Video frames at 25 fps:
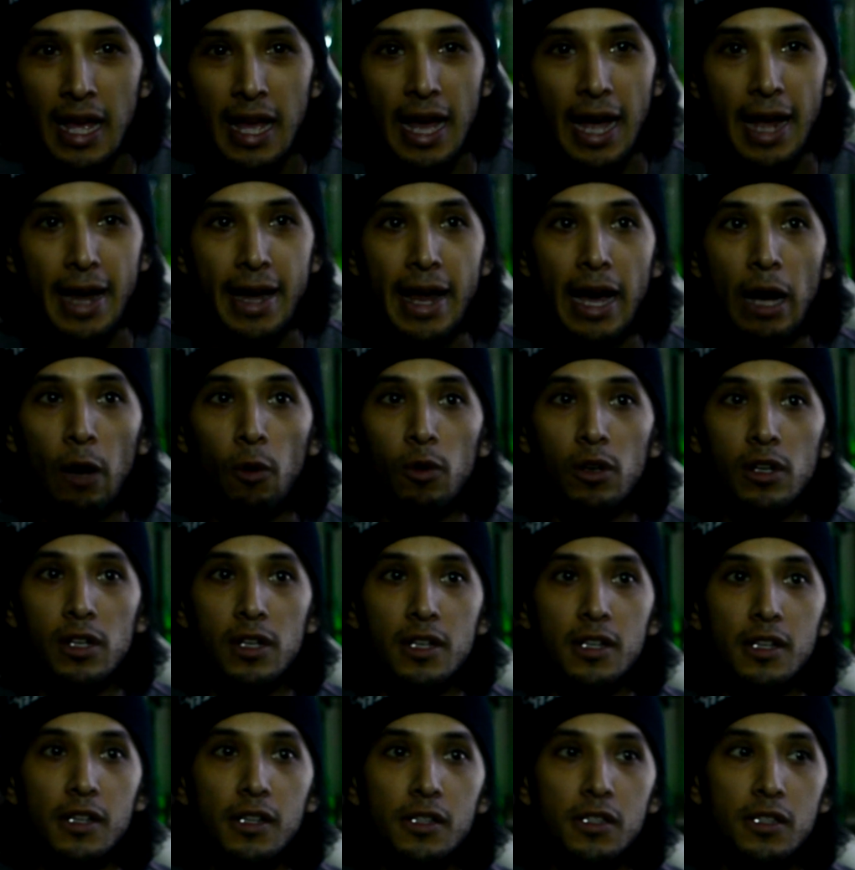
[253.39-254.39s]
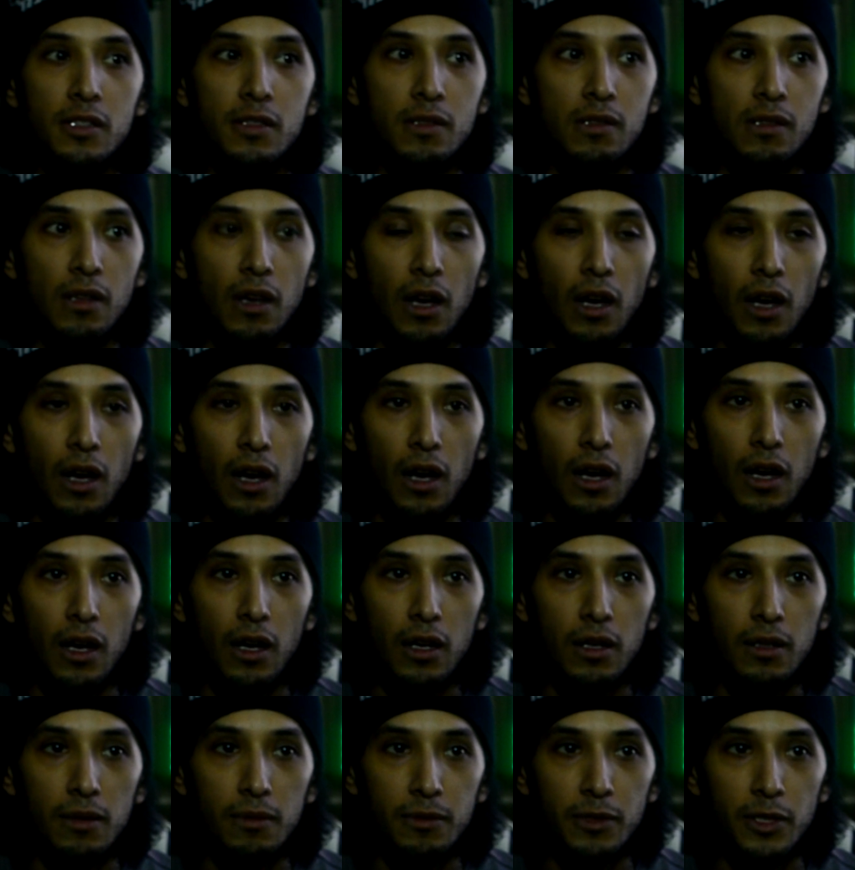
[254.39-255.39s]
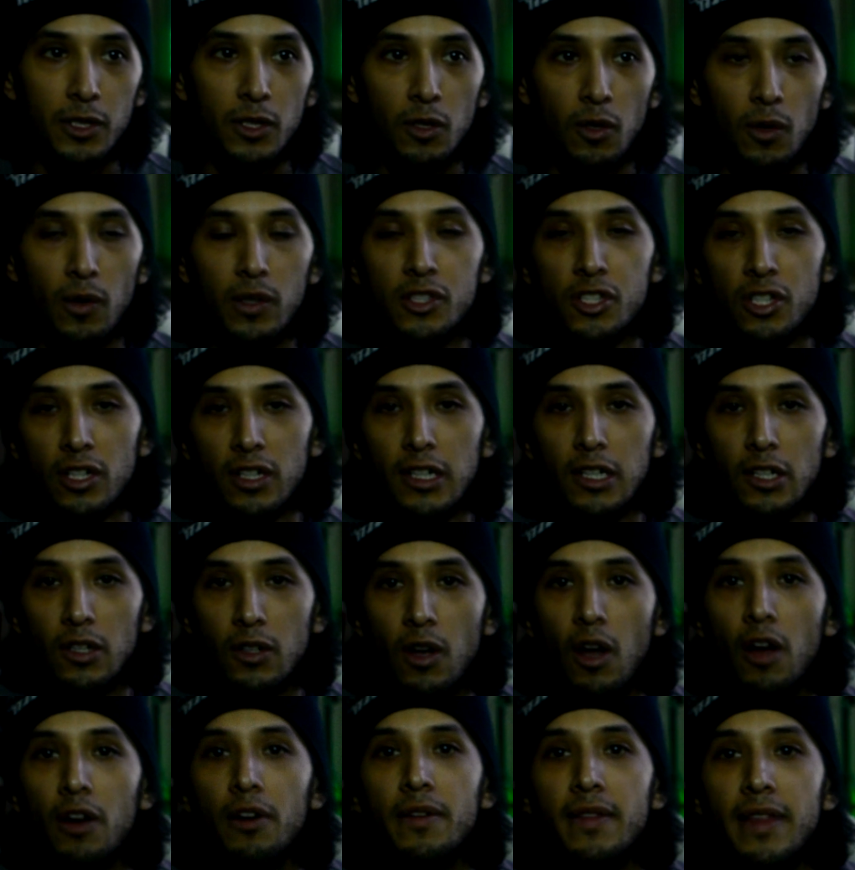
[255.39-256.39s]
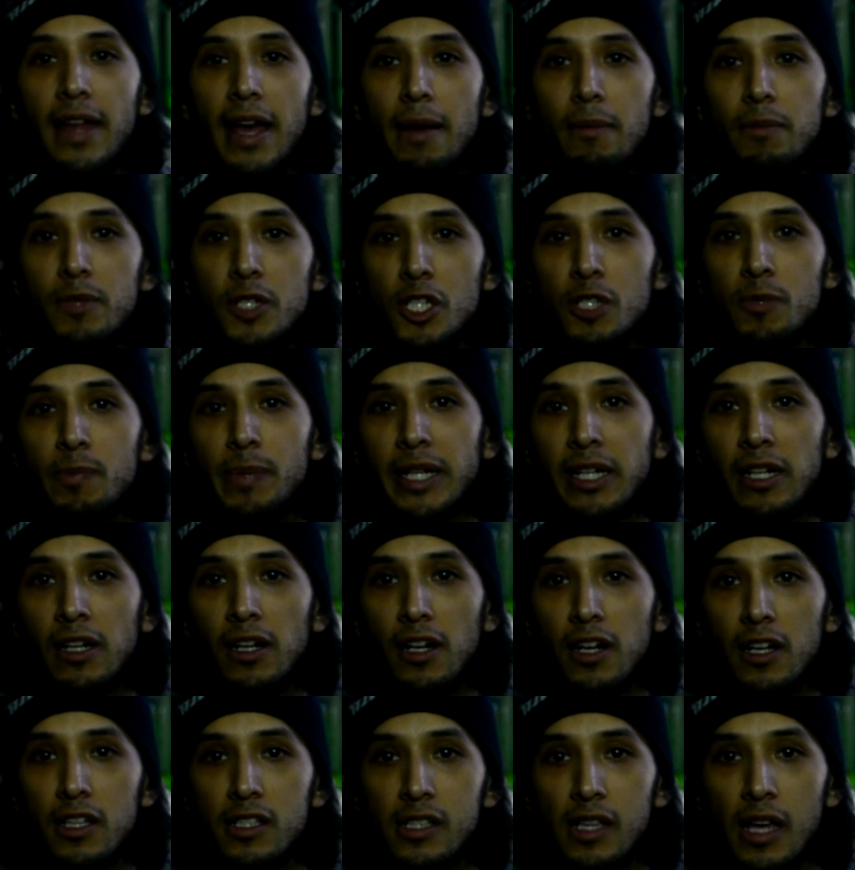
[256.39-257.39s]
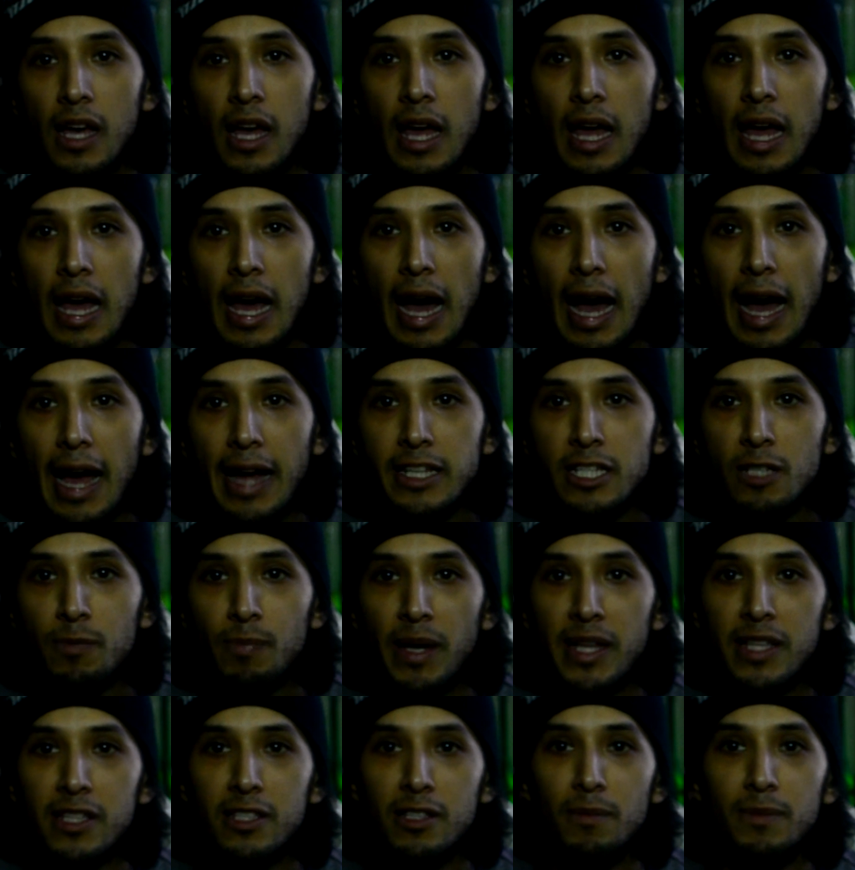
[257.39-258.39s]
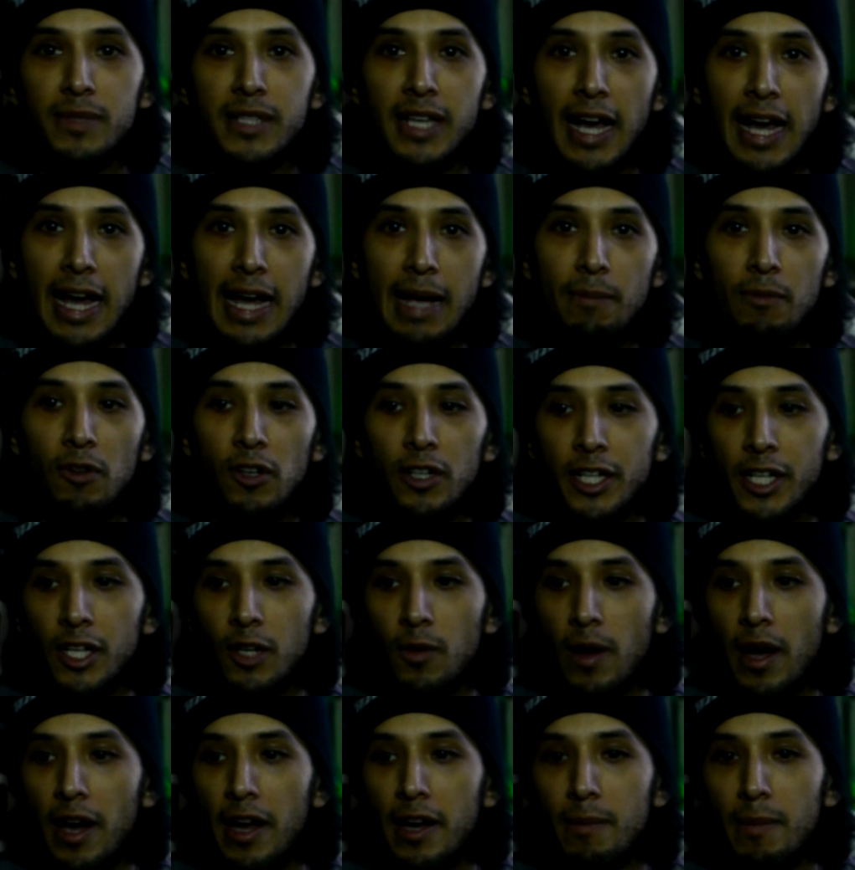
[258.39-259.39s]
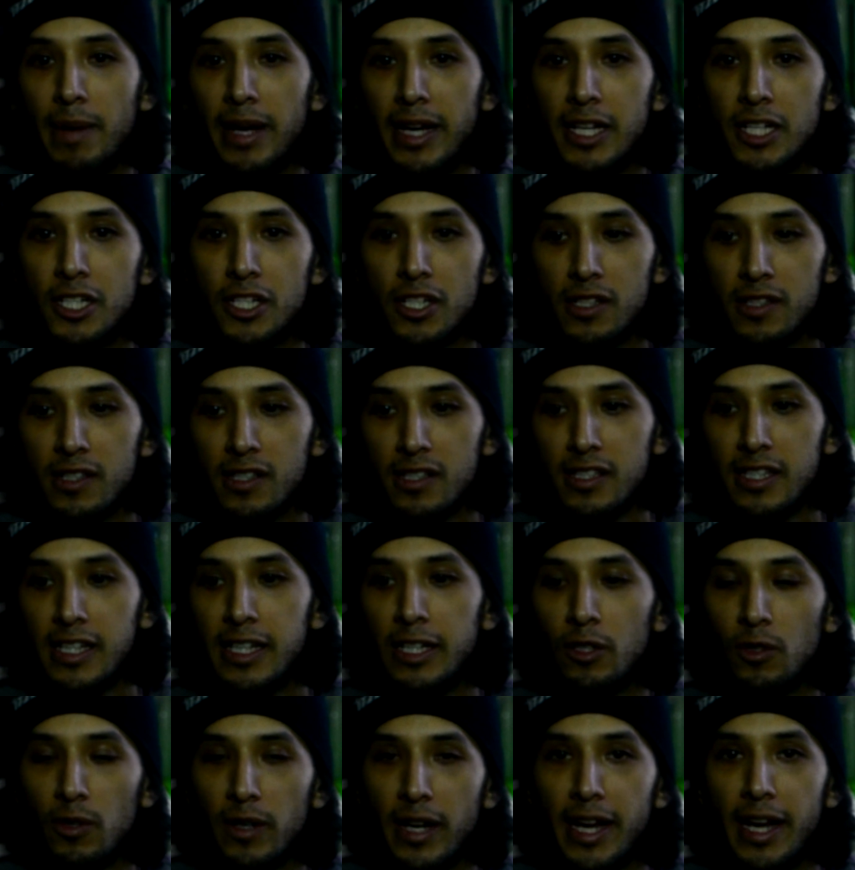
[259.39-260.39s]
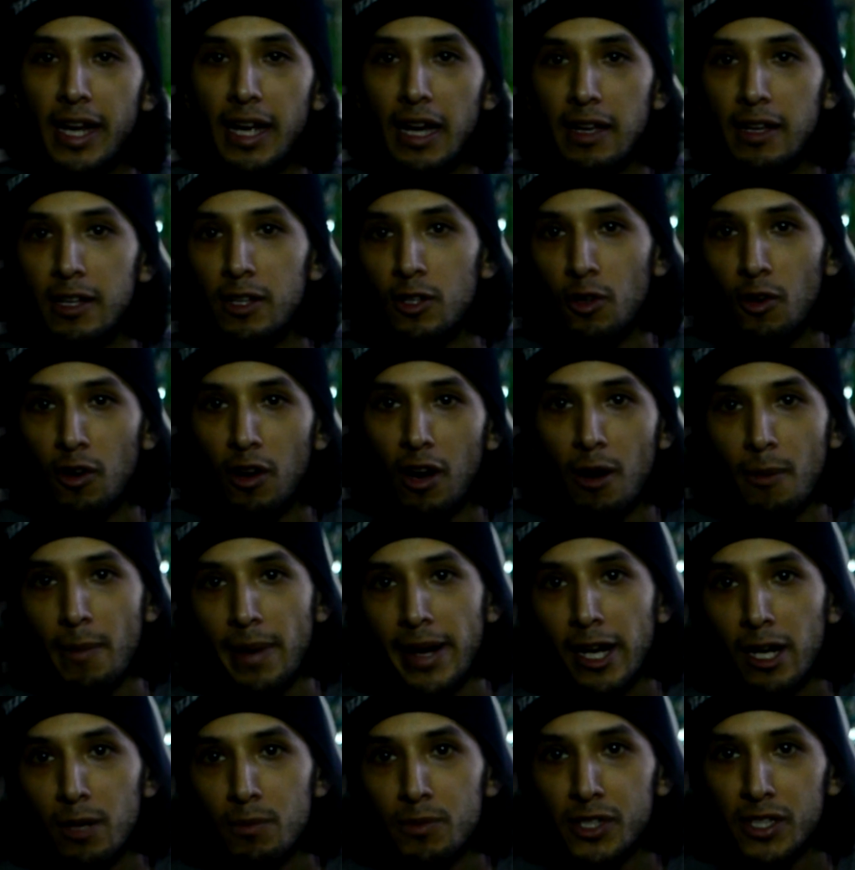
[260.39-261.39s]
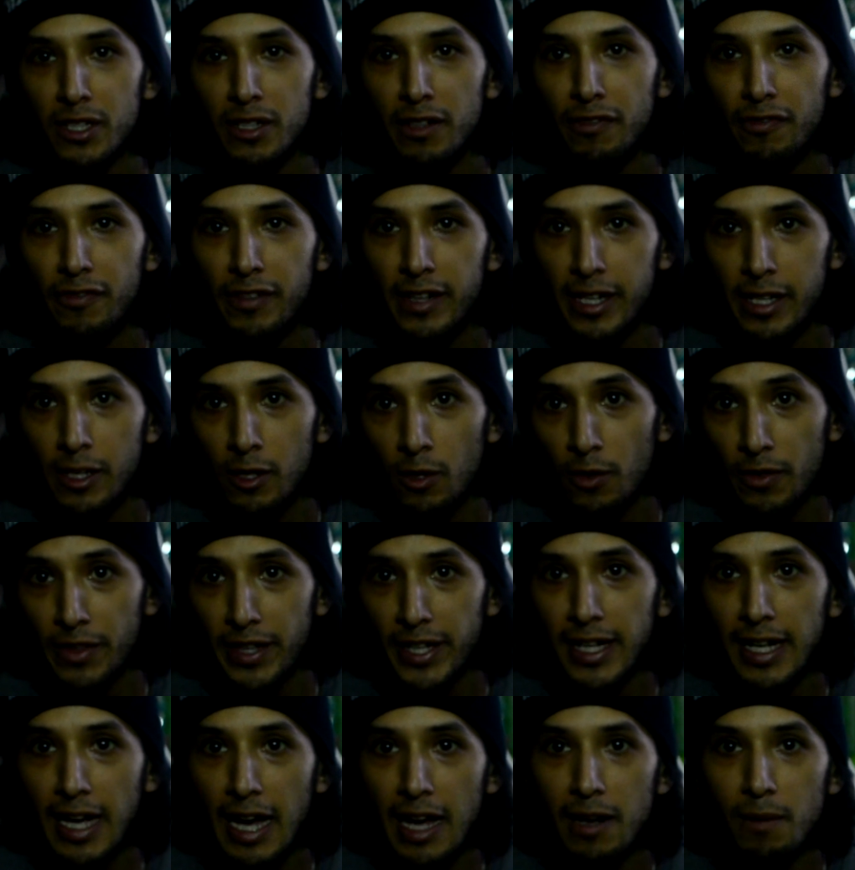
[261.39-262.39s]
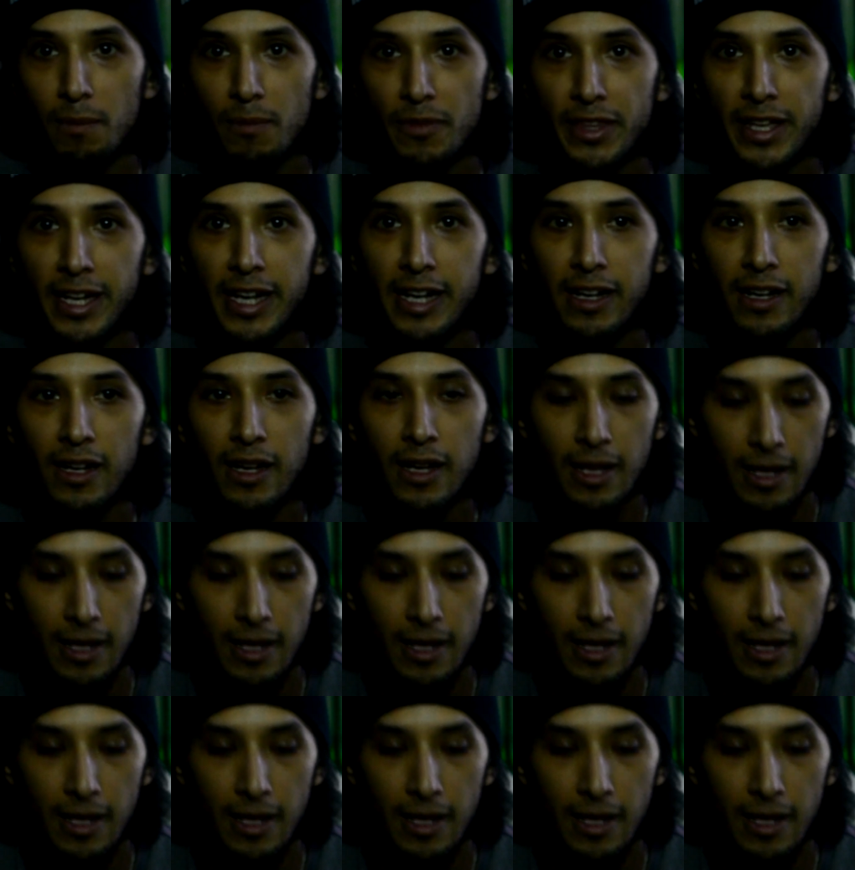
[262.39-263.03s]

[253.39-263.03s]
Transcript: And that was, it took a little longer than that, just because I spent some time looking around in my engine to see, okay, are my arms gonna fit? Thank God I'm thin.